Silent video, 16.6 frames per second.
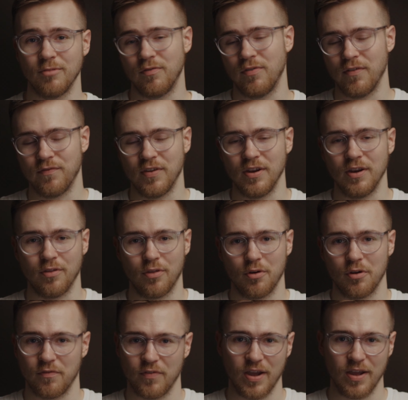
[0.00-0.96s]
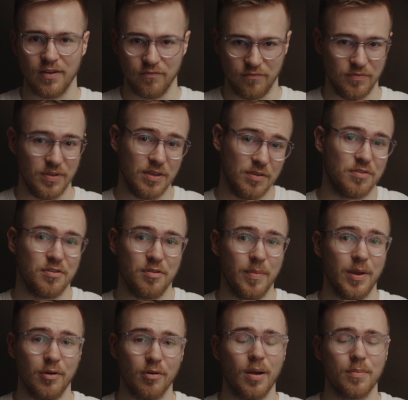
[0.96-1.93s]
the 15-35 is the
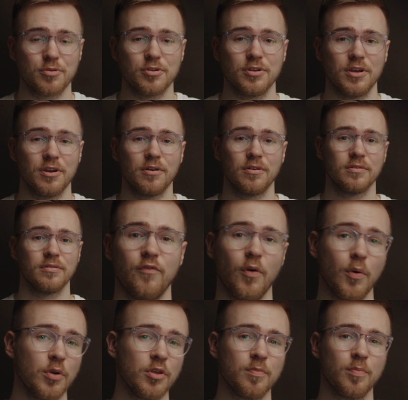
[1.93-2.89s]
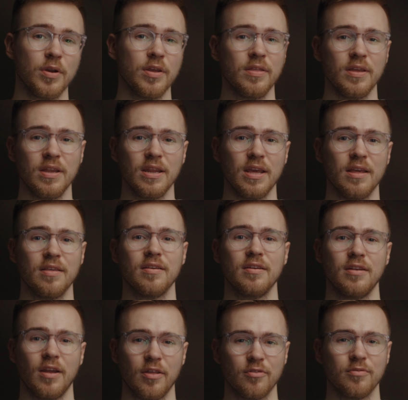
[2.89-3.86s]
better option here. Focus breathing is
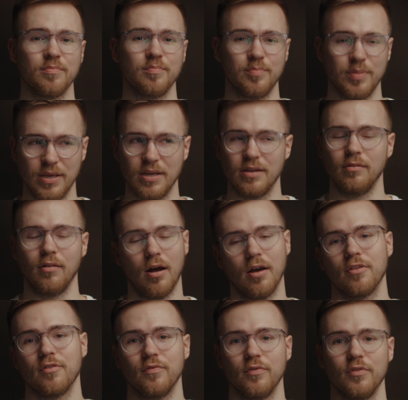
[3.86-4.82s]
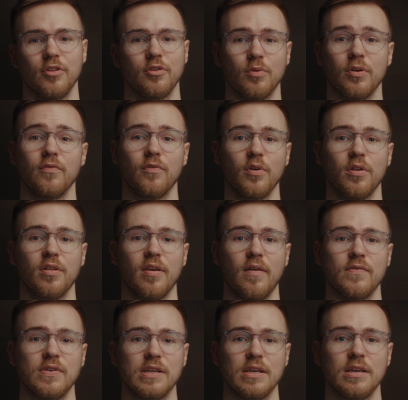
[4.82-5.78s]
another big loss for the
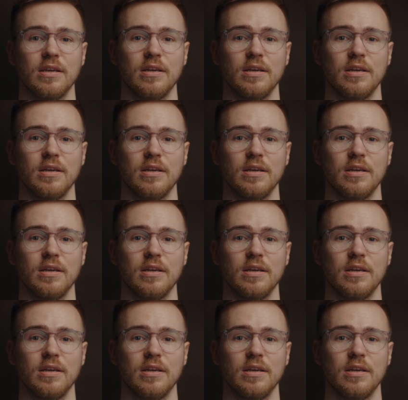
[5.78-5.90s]
24-70.